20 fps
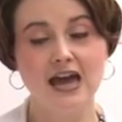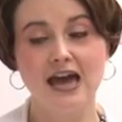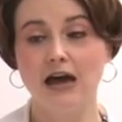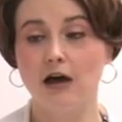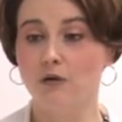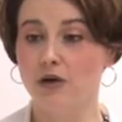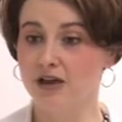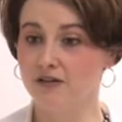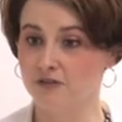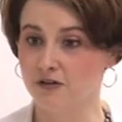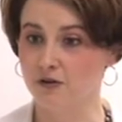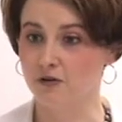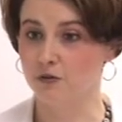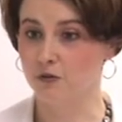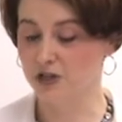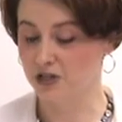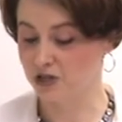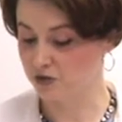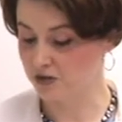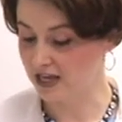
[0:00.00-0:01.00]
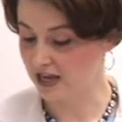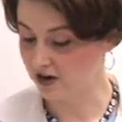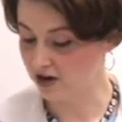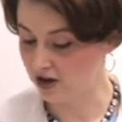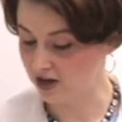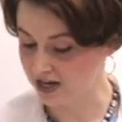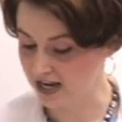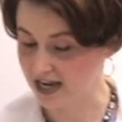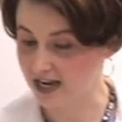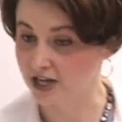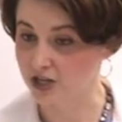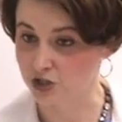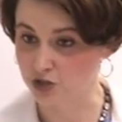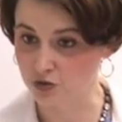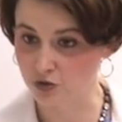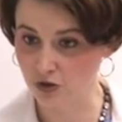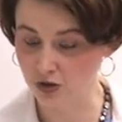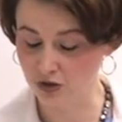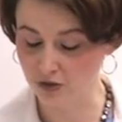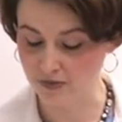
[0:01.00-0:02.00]
However, when you get on a
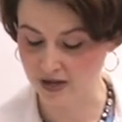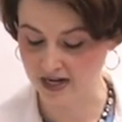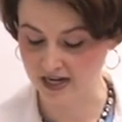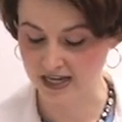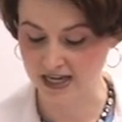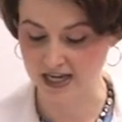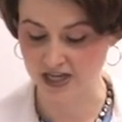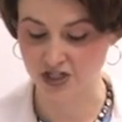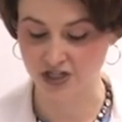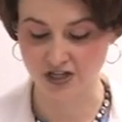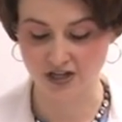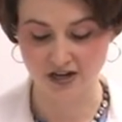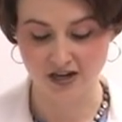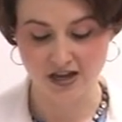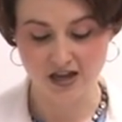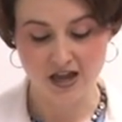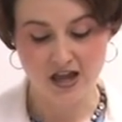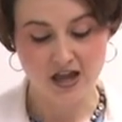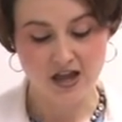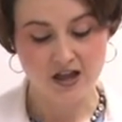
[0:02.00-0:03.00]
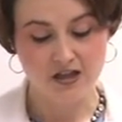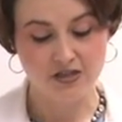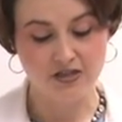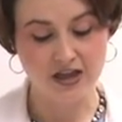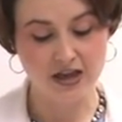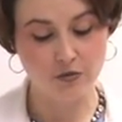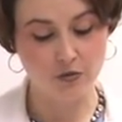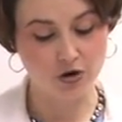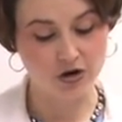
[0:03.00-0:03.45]
controller medication, they